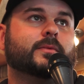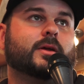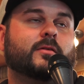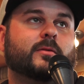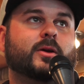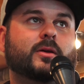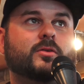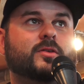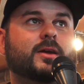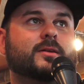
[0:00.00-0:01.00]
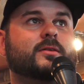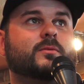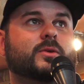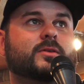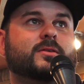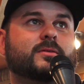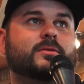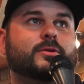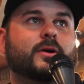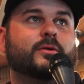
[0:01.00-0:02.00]
Everybody understands and wants
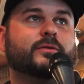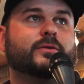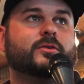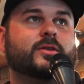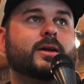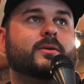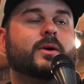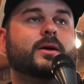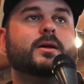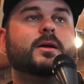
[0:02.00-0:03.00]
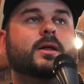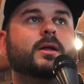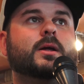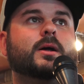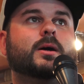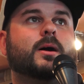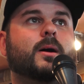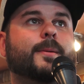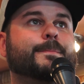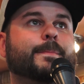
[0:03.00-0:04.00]
your health first anyway.
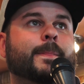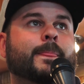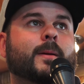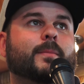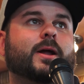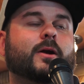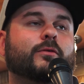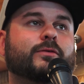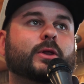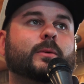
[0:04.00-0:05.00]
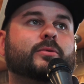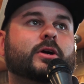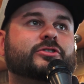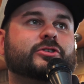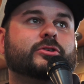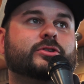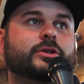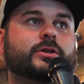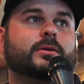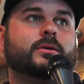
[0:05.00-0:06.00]
But I don't feel a pressure
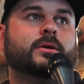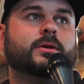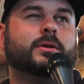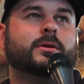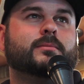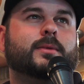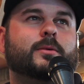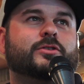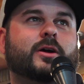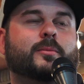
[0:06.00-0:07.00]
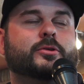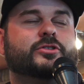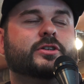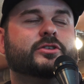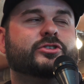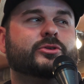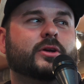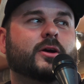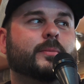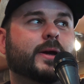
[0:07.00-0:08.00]
to maybe try to push the issue and
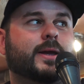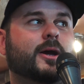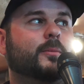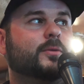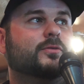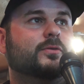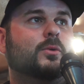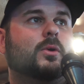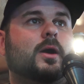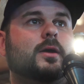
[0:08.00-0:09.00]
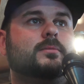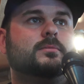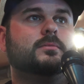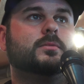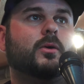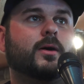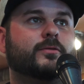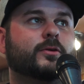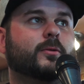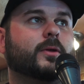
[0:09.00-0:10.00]
come back out before I know I
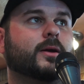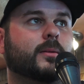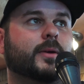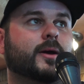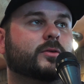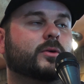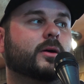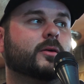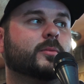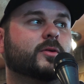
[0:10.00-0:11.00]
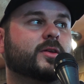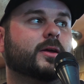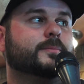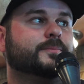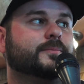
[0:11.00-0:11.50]
feel like I'm back to 100%.